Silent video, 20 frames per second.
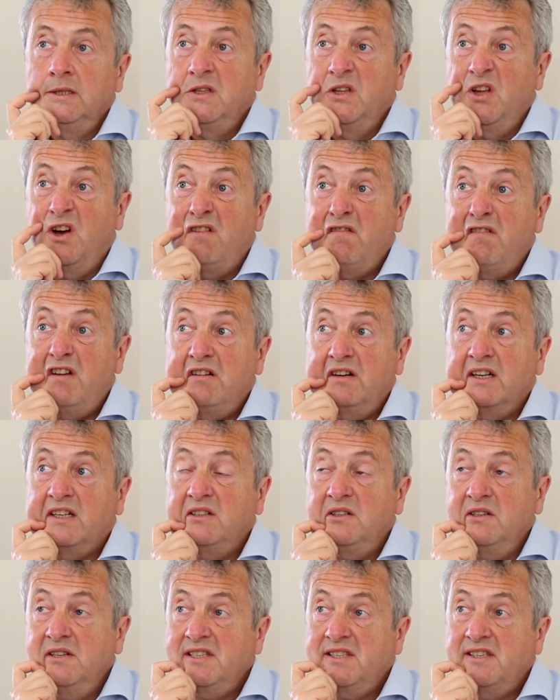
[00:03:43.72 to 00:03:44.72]
Not very
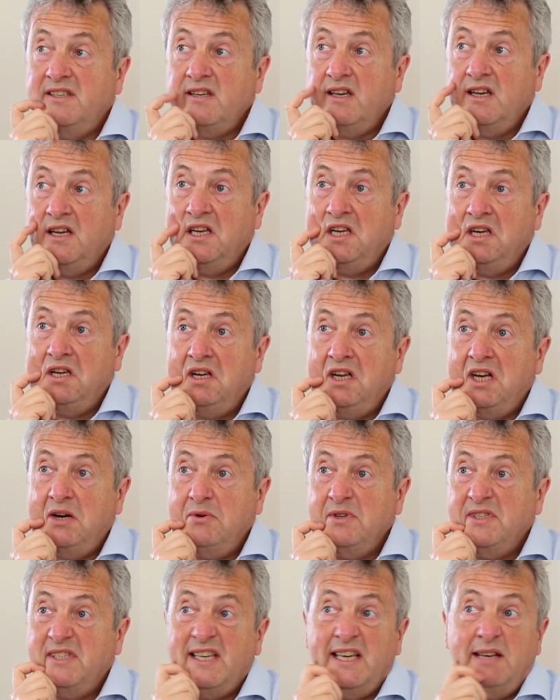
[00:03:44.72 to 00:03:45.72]
close, I
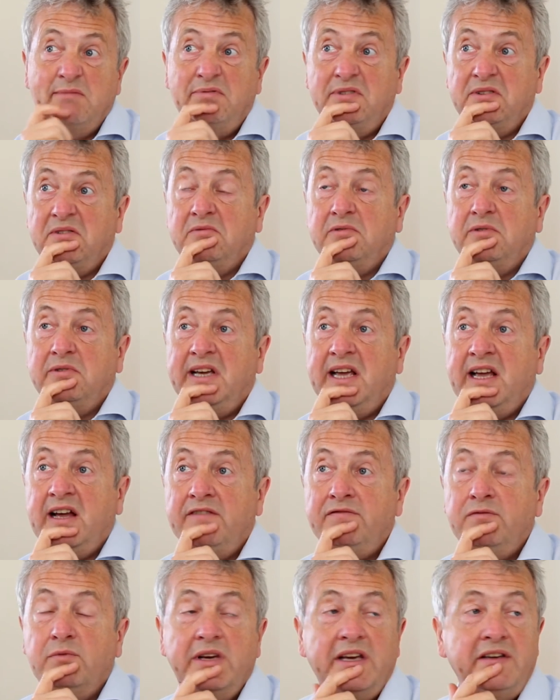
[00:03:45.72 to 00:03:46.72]
would say probably
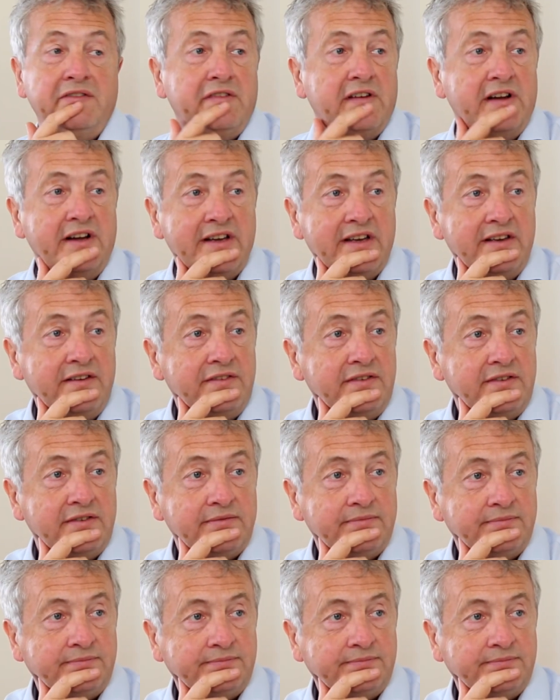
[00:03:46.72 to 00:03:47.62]
halfway, 5.